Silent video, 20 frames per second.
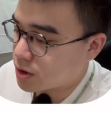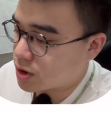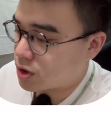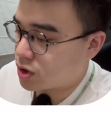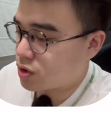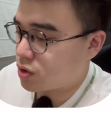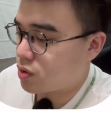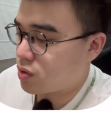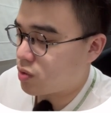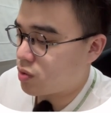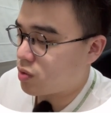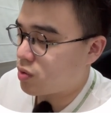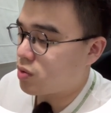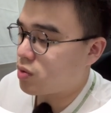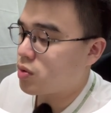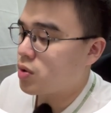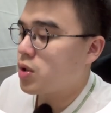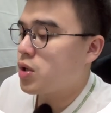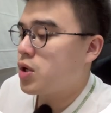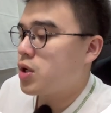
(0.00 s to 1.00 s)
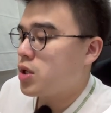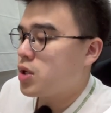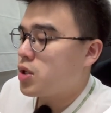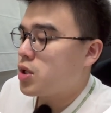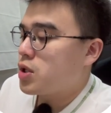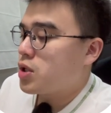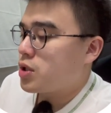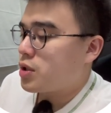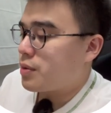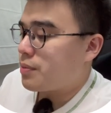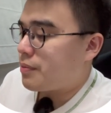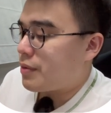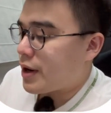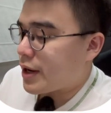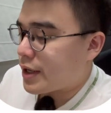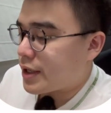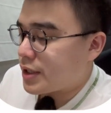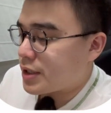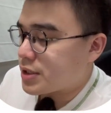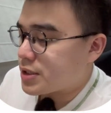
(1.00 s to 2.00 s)
So the
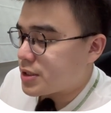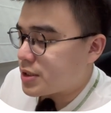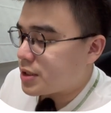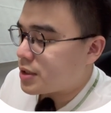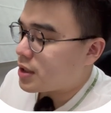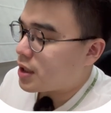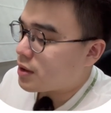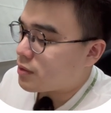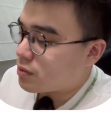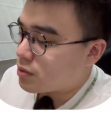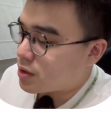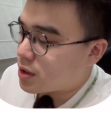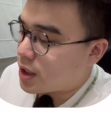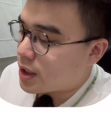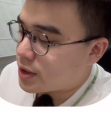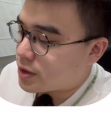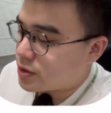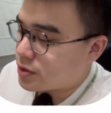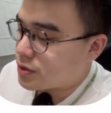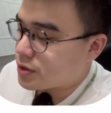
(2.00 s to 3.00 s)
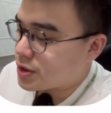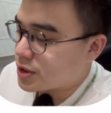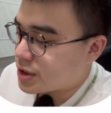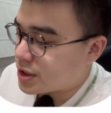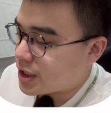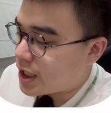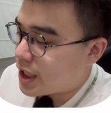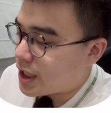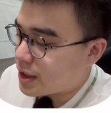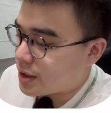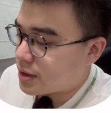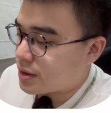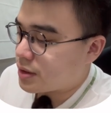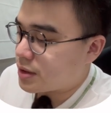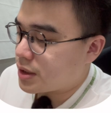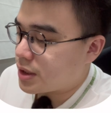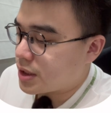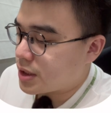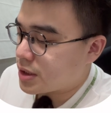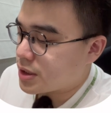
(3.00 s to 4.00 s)
brackets that I would like to set
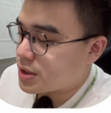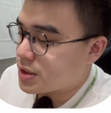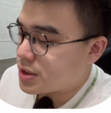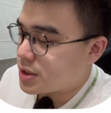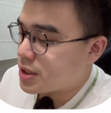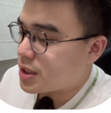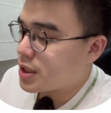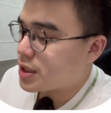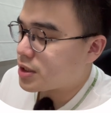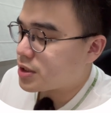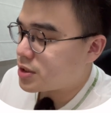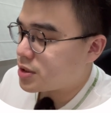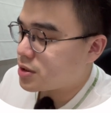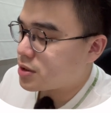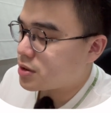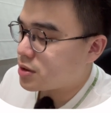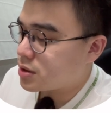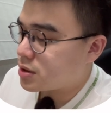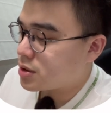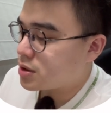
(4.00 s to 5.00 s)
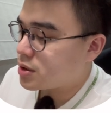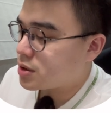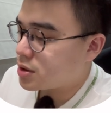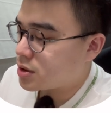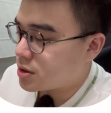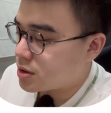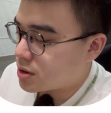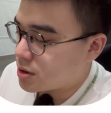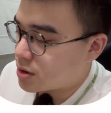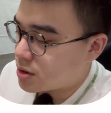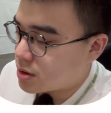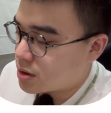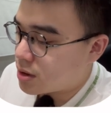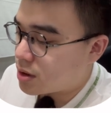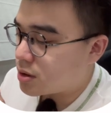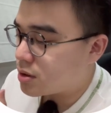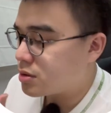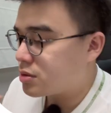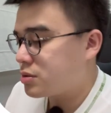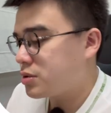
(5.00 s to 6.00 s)
is actually
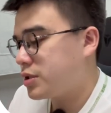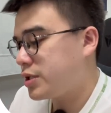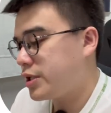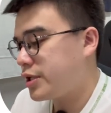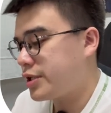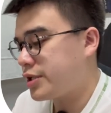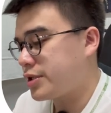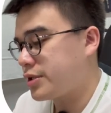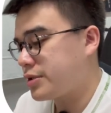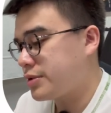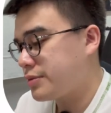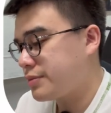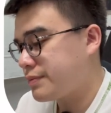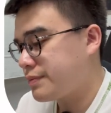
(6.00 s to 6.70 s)
here.